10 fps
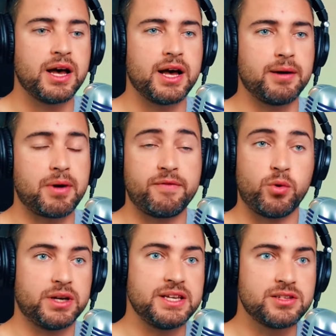My
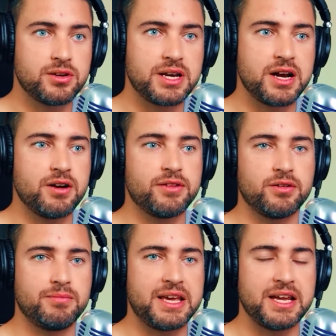4 kids are here.
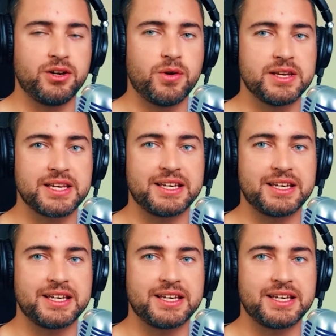They're making noise.